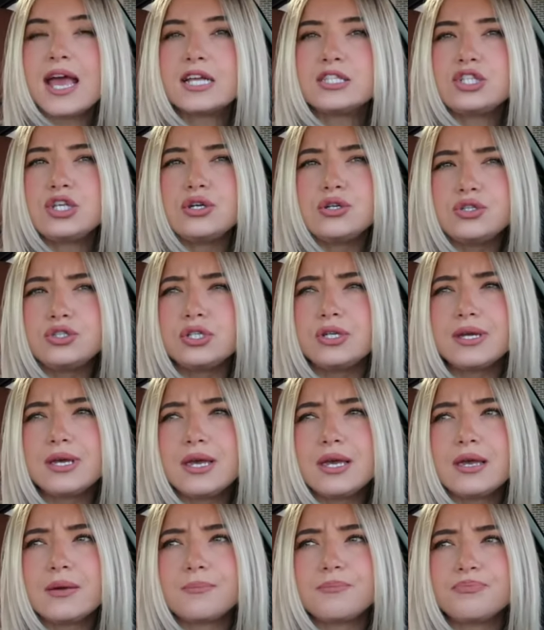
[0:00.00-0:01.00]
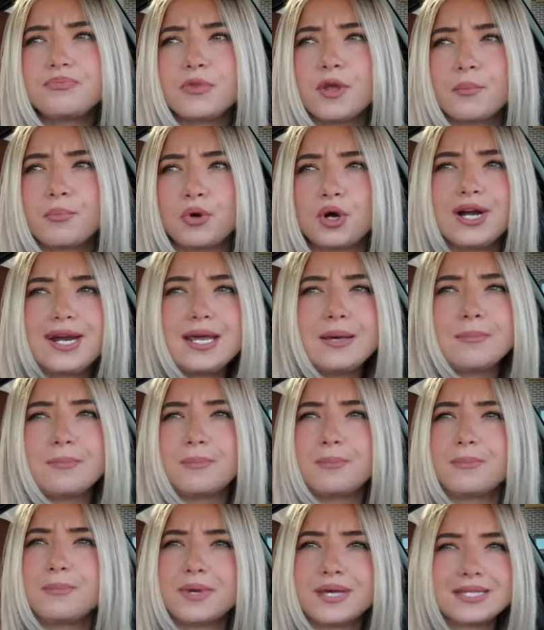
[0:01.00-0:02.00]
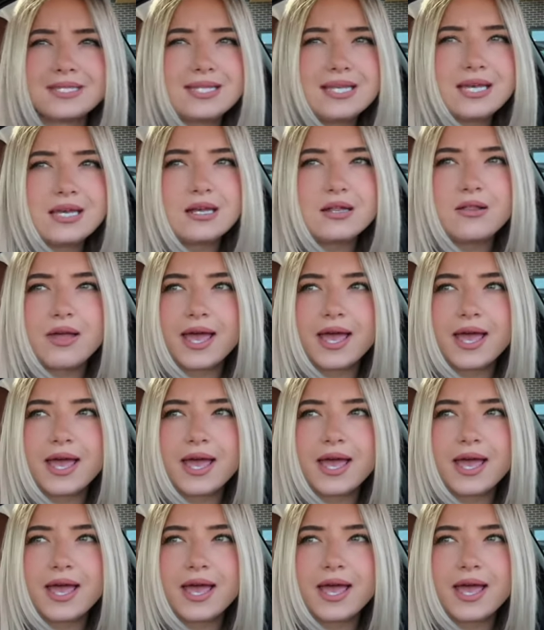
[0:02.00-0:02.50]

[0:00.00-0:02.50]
is usually pretty busy.